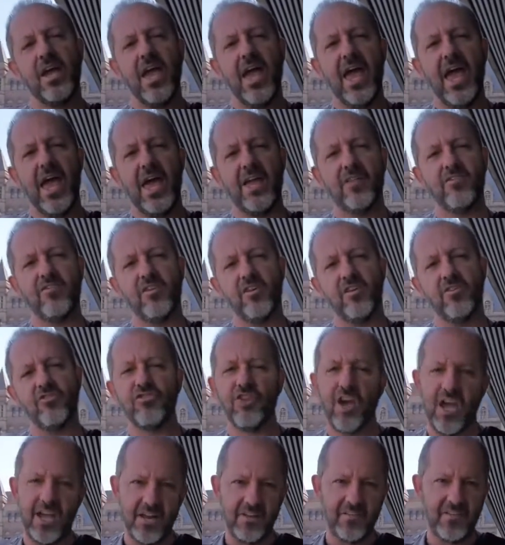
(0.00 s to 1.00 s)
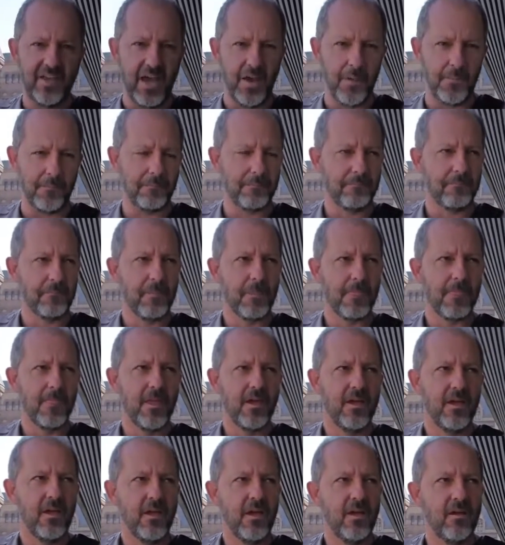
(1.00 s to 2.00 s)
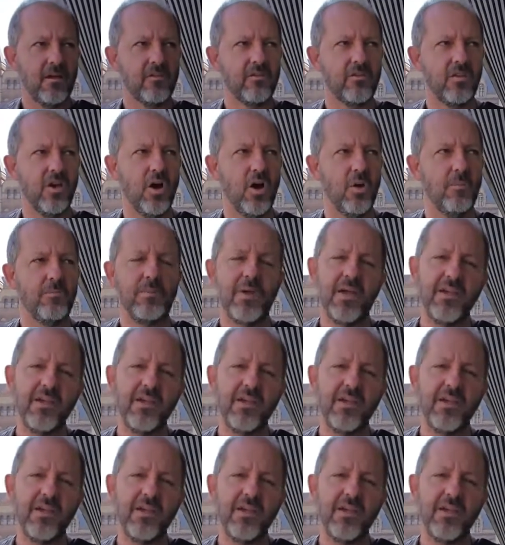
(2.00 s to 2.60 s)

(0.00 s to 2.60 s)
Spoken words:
and to Chinatown. So